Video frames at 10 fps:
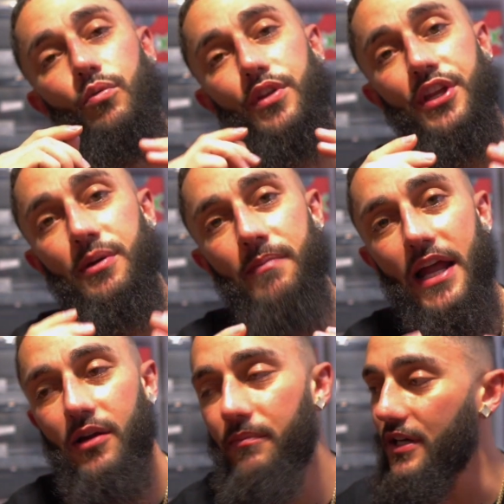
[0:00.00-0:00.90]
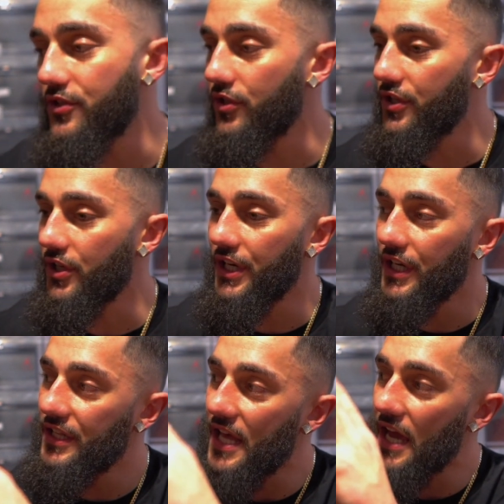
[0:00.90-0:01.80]
Within a matter of minutes, you're either going to
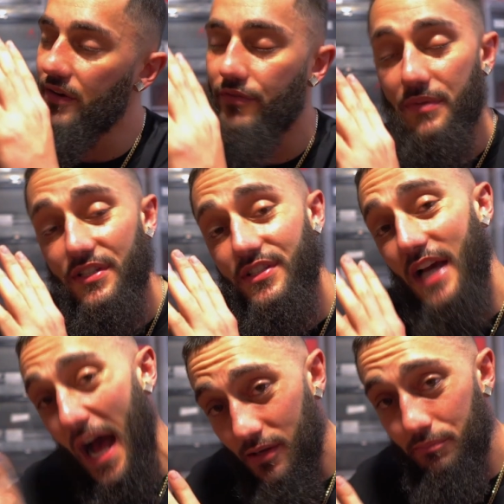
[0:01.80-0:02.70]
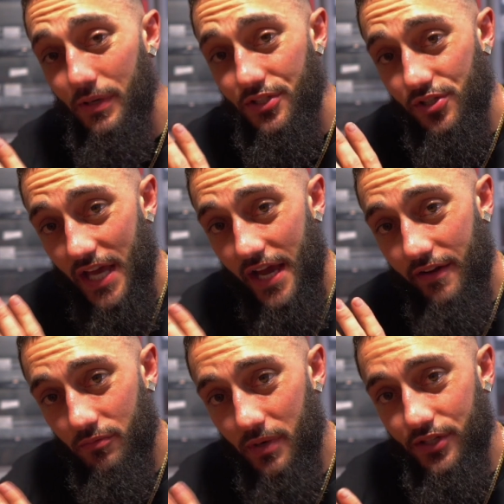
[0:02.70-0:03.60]
get that infamous got 'em picture that
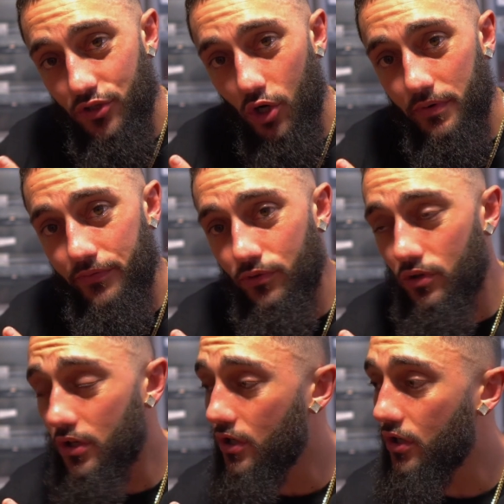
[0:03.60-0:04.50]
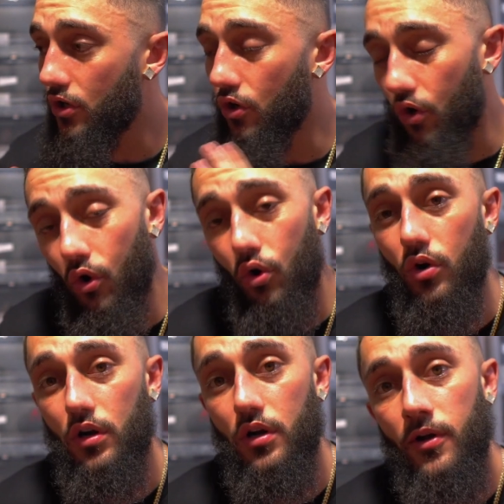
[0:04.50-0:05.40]
everybody's hoping for,
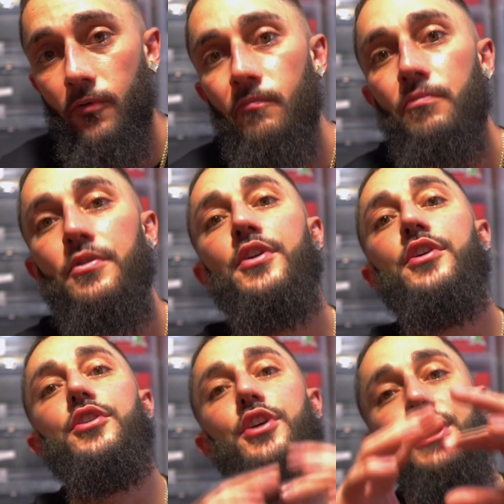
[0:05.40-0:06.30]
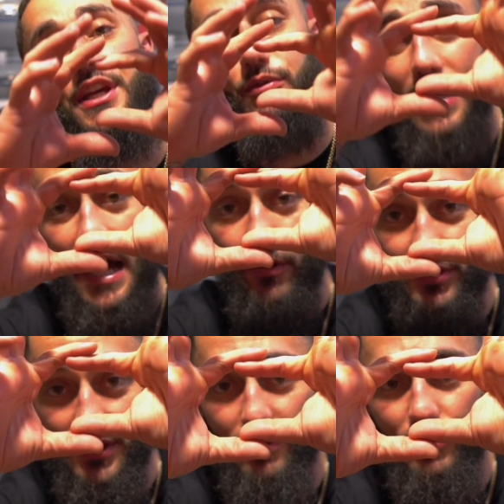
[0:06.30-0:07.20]
or you're going to get what I
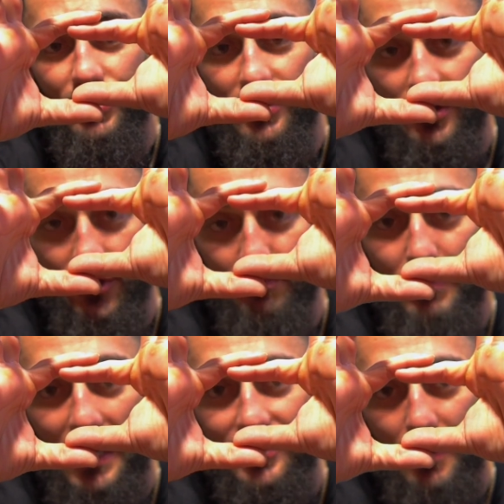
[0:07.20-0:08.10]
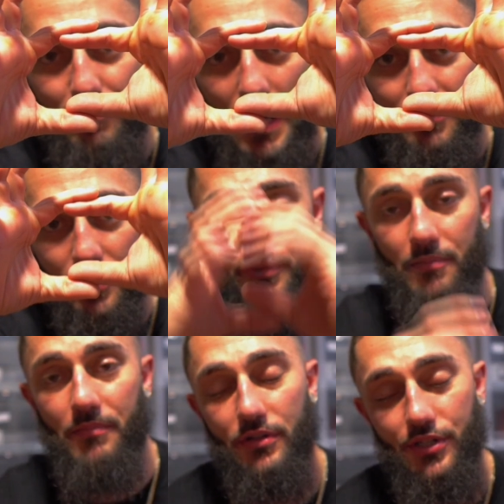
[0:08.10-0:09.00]
always get, which is a little box that pops up in
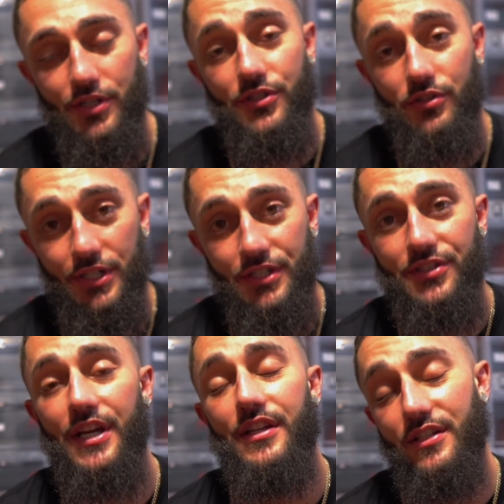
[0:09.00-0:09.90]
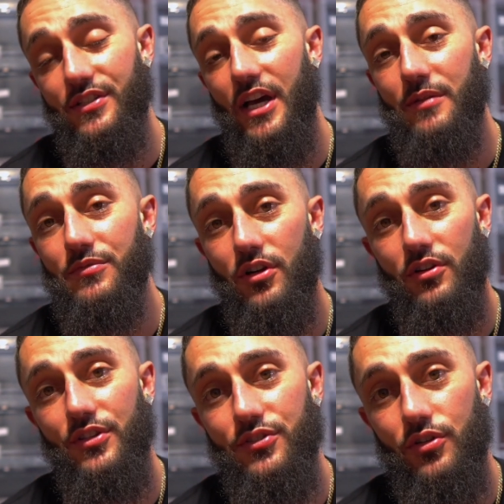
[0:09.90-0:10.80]
the middle of your screen saying this item's
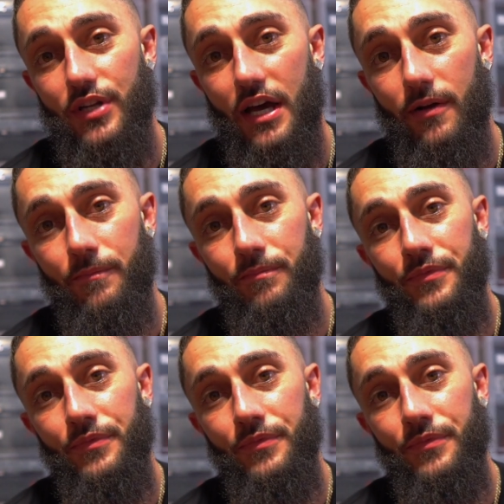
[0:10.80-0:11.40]
currently sold out.